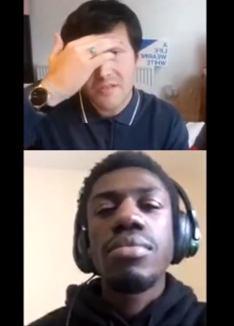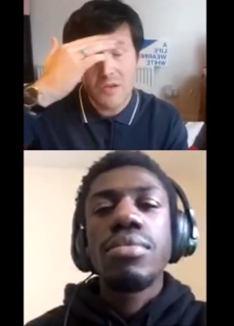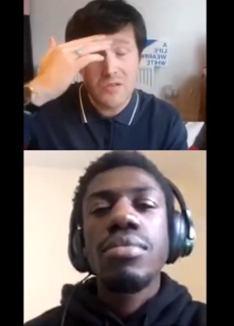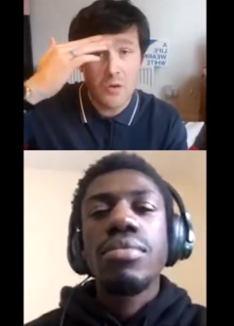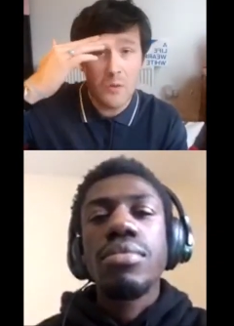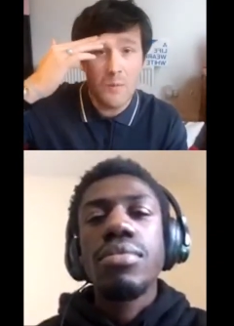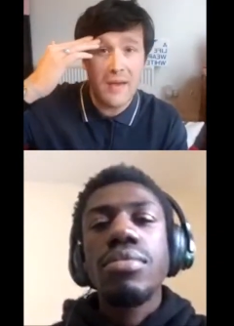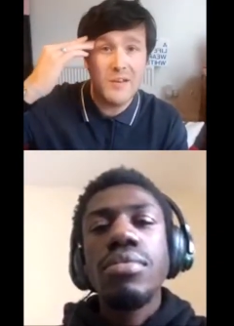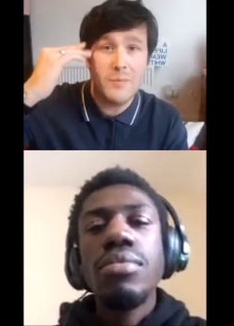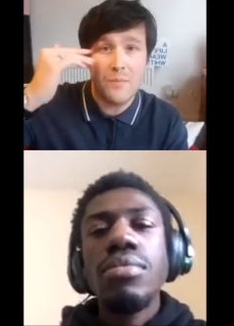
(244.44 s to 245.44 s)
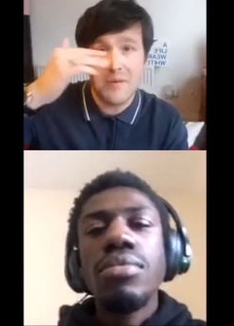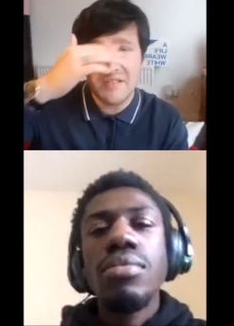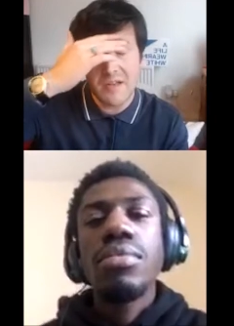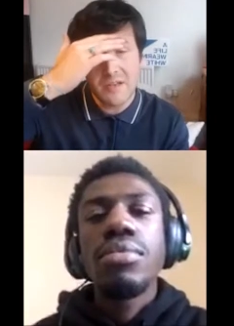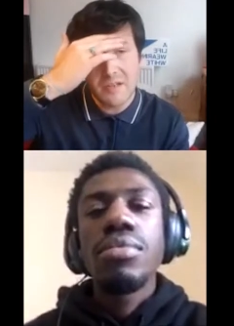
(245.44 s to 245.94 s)
Speaker 1: cool, mate. And you've been busy, haven't
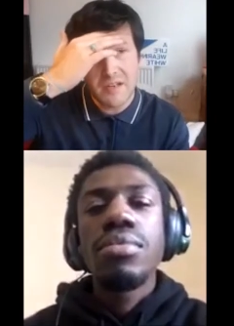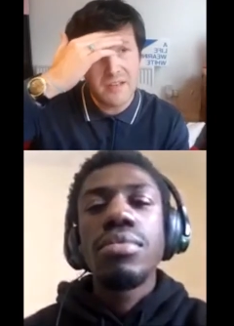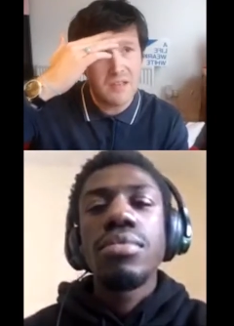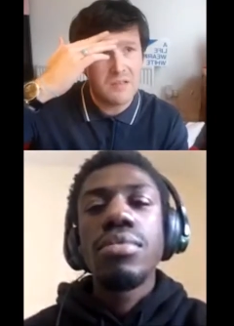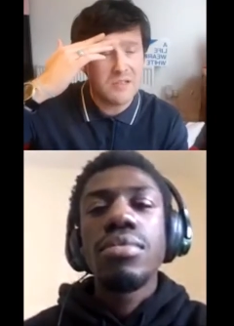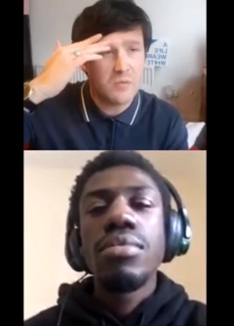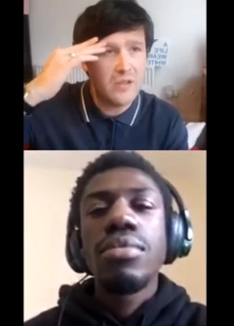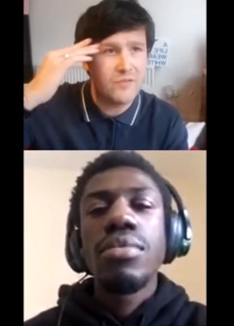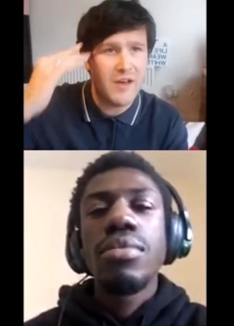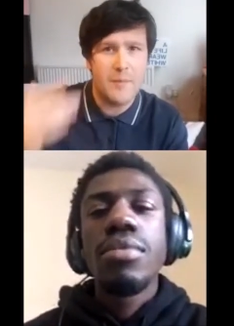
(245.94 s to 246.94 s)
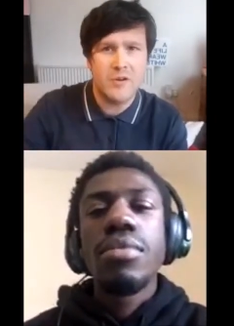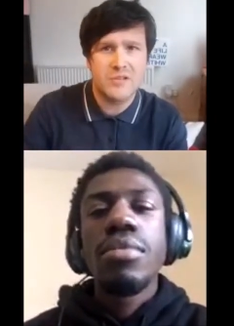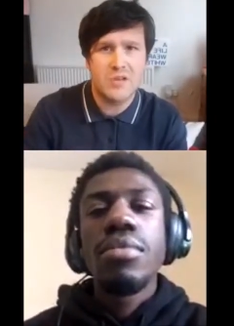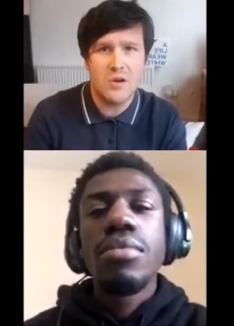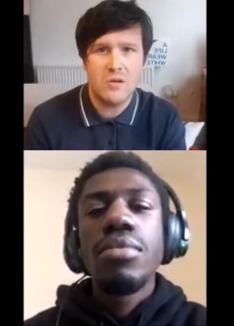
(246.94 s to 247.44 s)
you? You did a gig last week for Hammer and
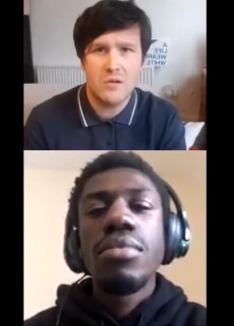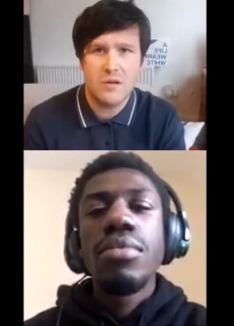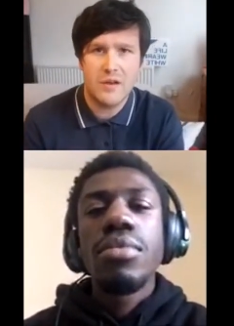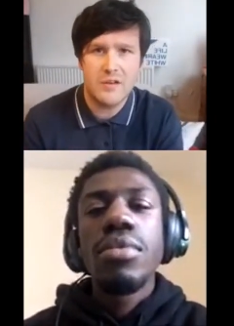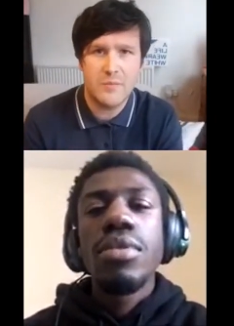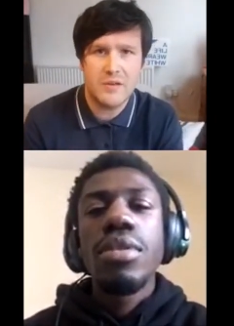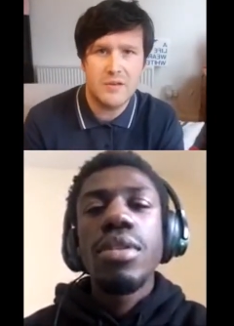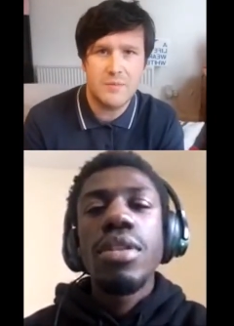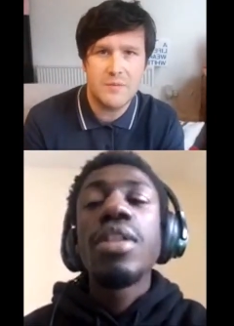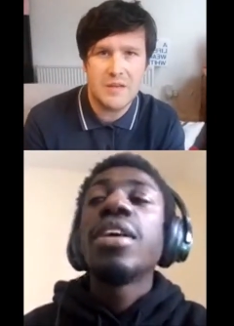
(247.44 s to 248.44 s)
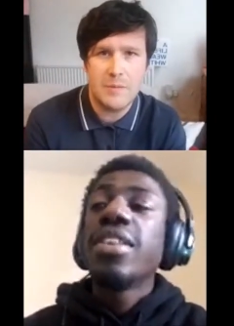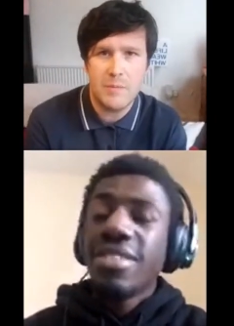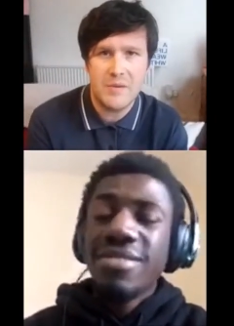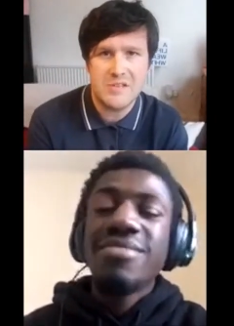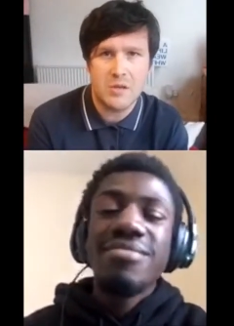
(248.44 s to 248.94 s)
Tongue, and you've been keeping busy
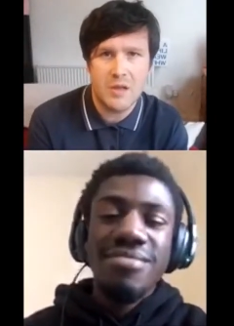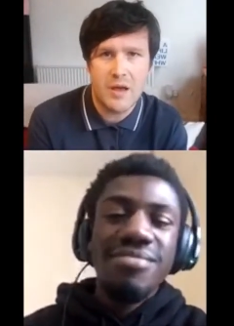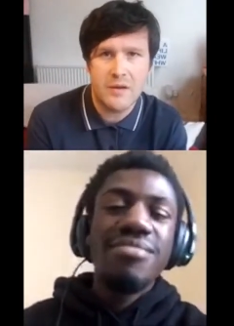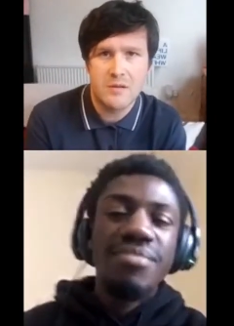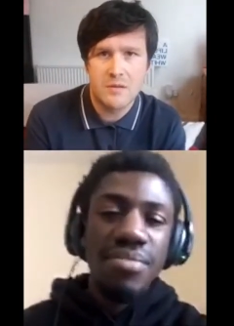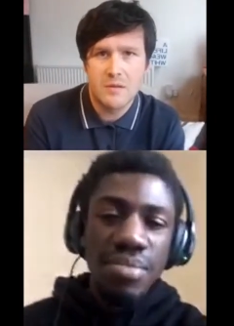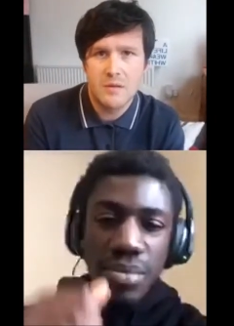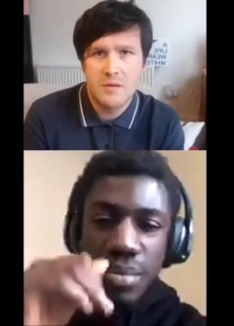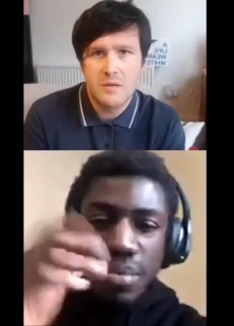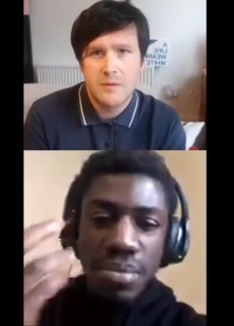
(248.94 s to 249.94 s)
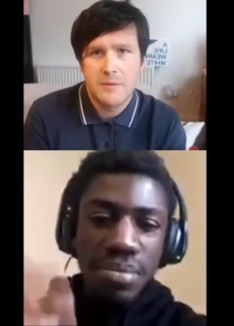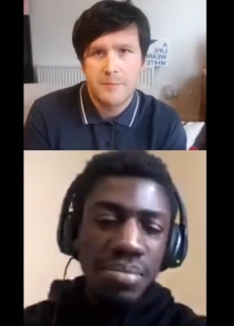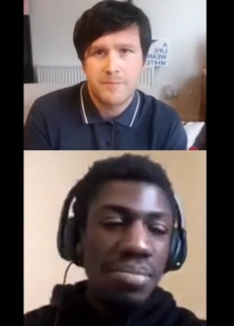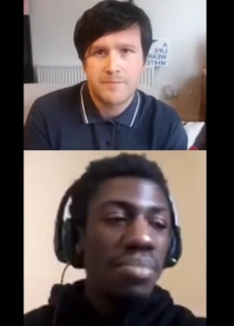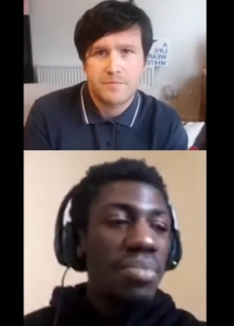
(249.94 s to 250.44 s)
online.
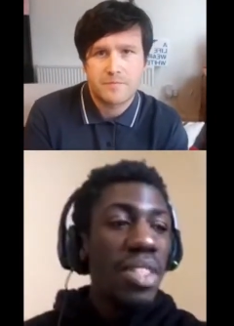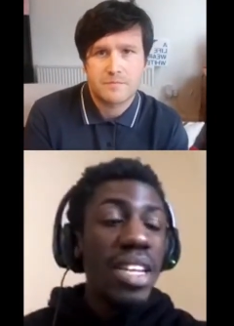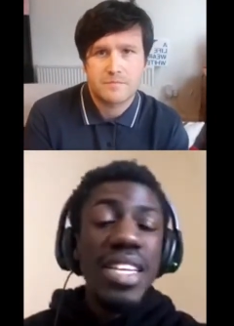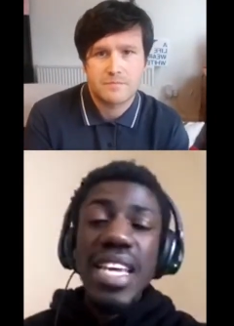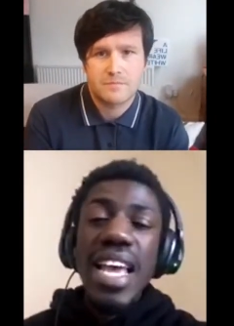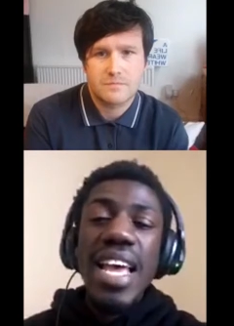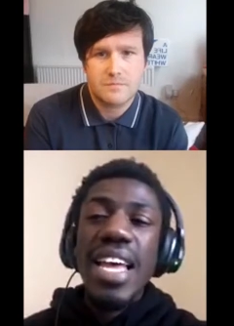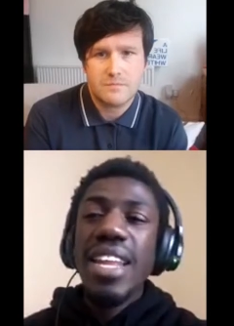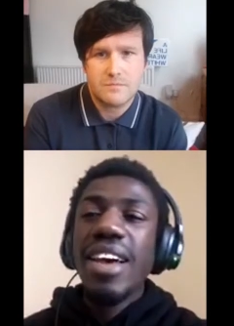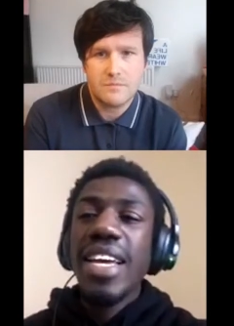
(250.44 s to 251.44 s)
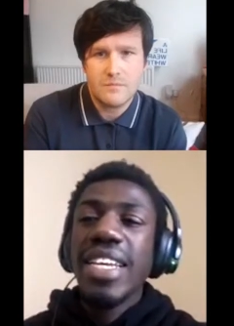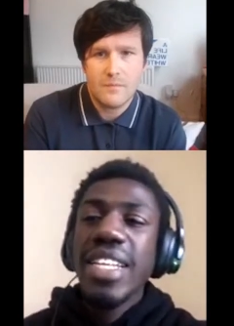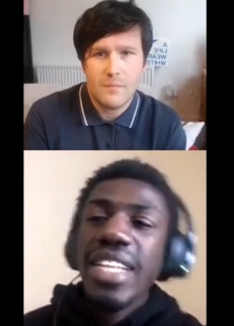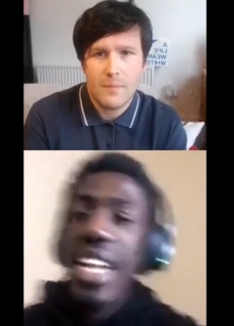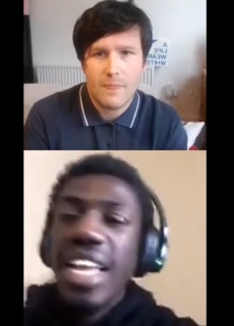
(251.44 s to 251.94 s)
Speaker 2: Yeah, like
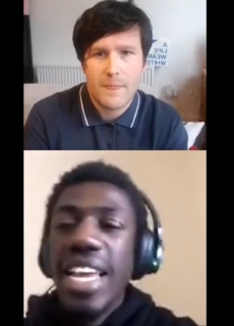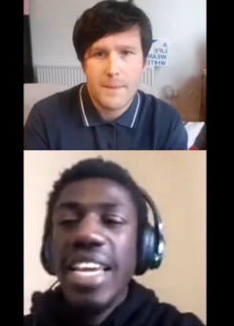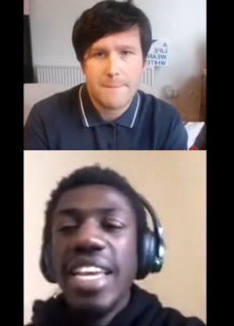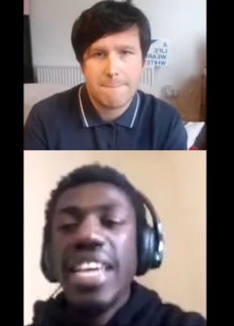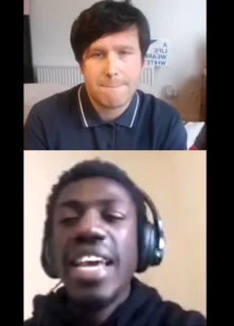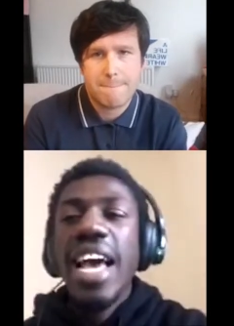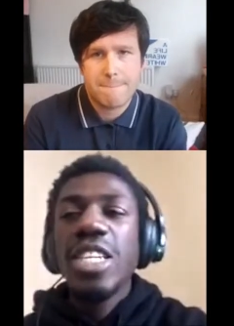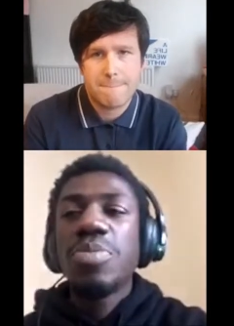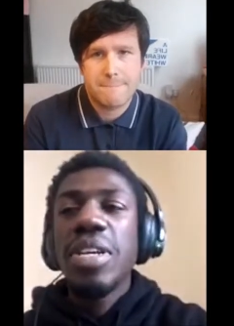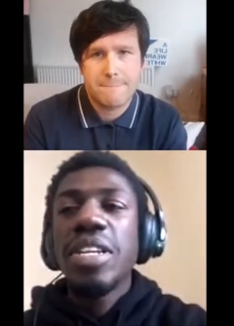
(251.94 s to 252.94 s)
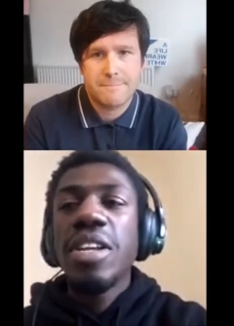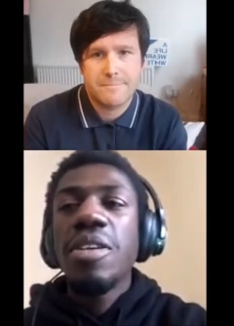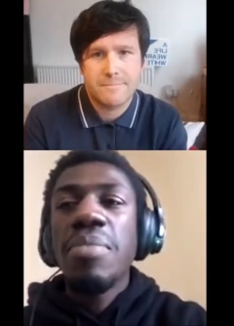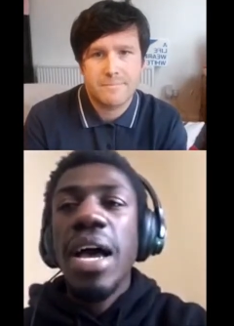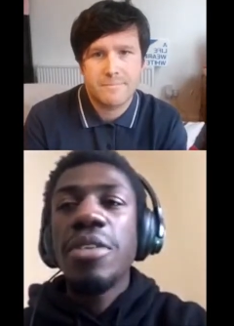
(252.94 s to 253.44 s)
it has been a
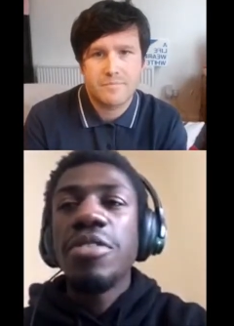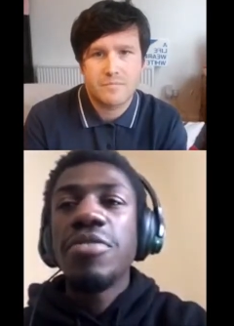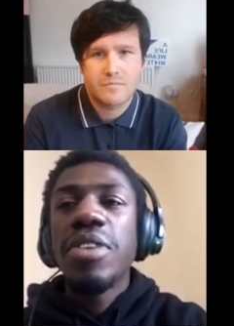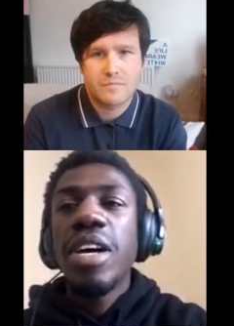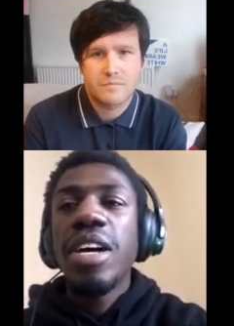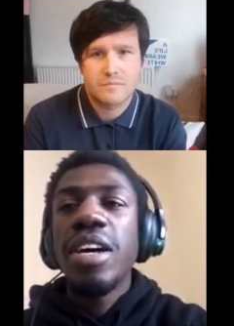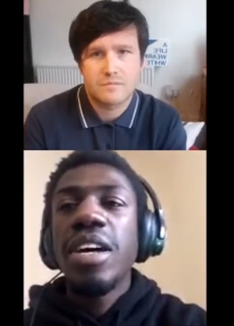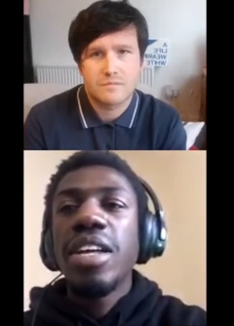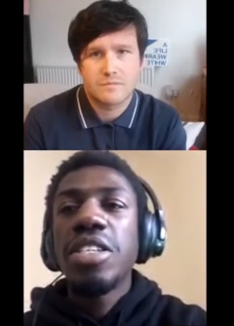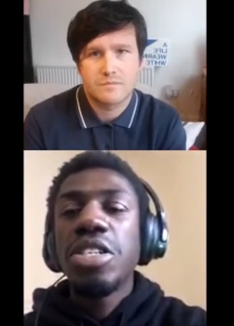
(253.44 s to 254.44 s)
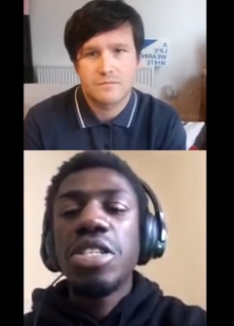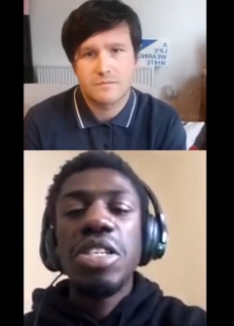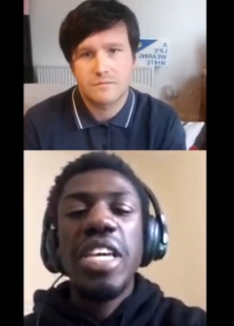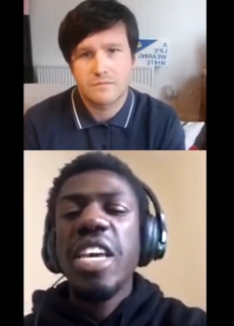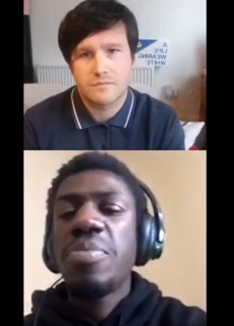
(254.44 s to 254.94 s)
matter of just
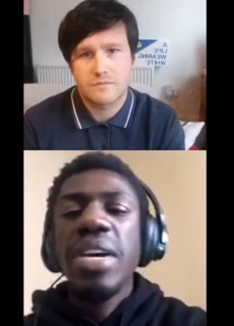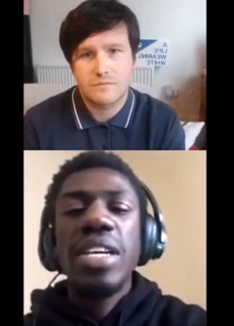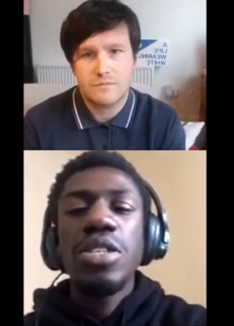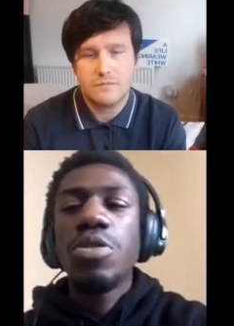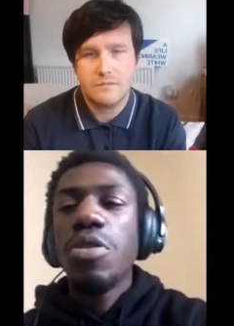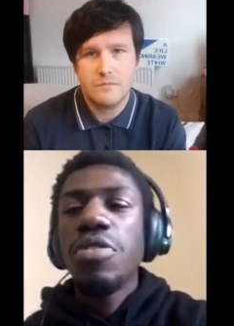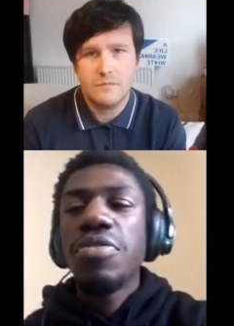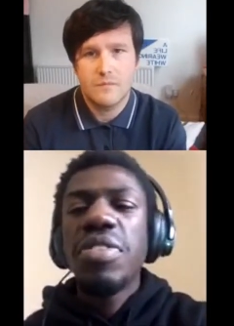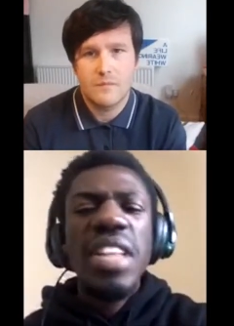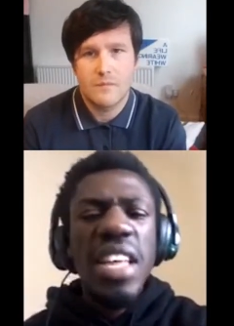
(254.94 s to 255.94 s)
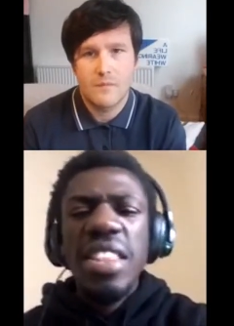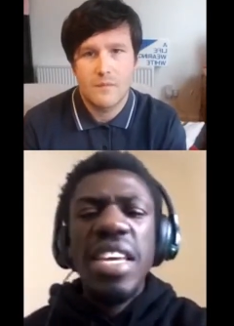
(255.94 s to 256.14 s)
keeping sort of things